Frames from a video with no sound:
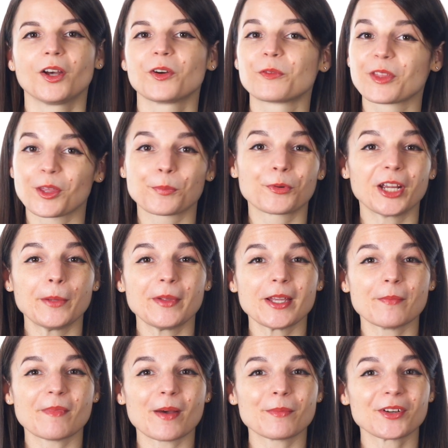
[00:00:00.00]
With a
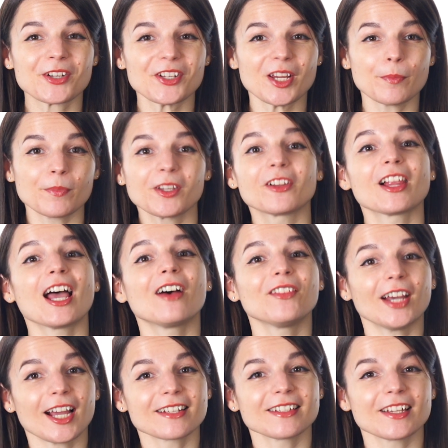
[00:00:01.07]
premium membership, you'll have
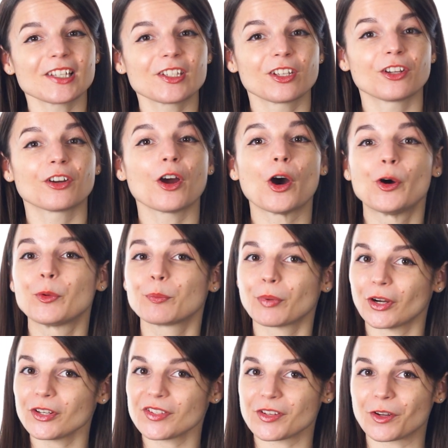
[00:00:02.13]
access to your own
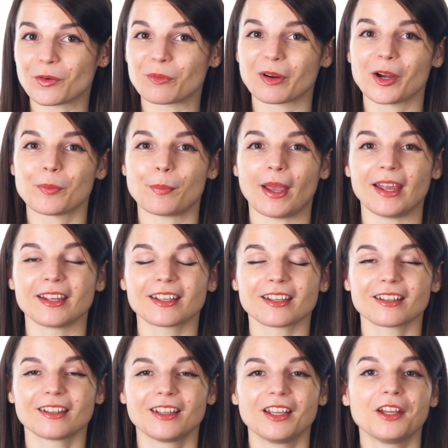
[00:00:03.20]
personal word bank.
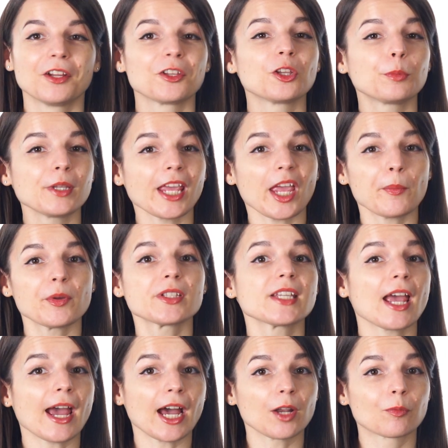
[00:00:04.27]
You'll be able
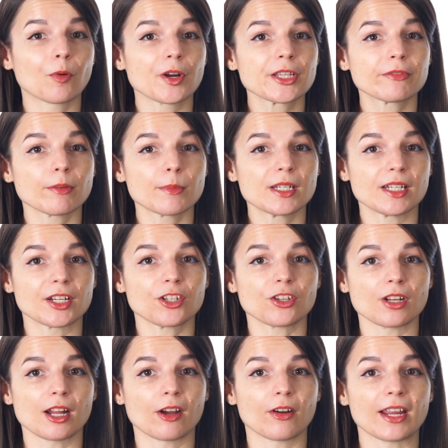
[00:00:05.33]
to add words from the
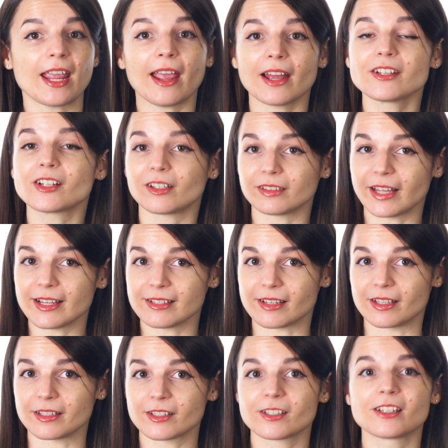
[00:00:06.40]
dictionary and our
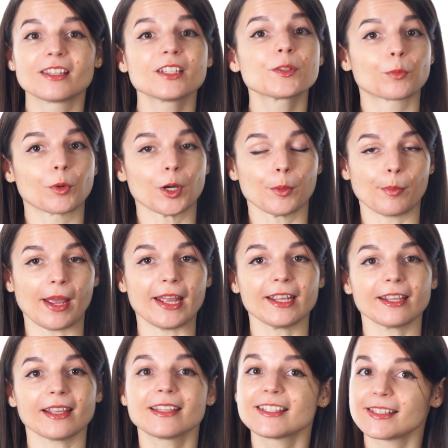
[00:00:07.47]
lessons to this word
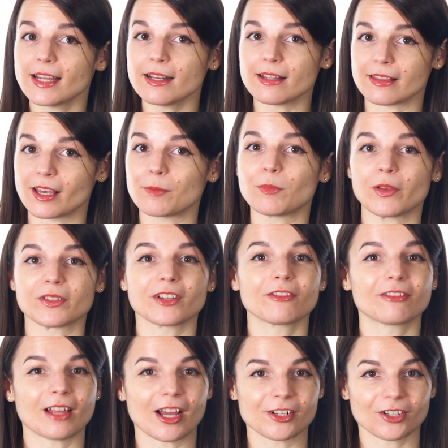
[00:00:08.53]
bank and study them using
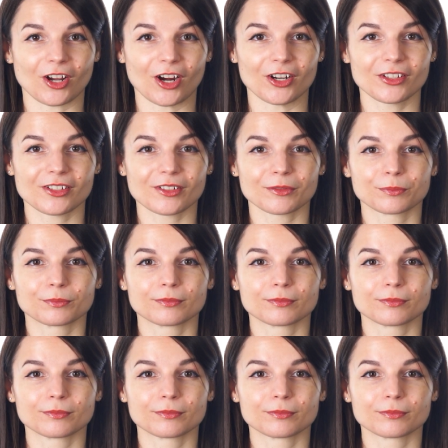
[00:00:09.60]
flashcards.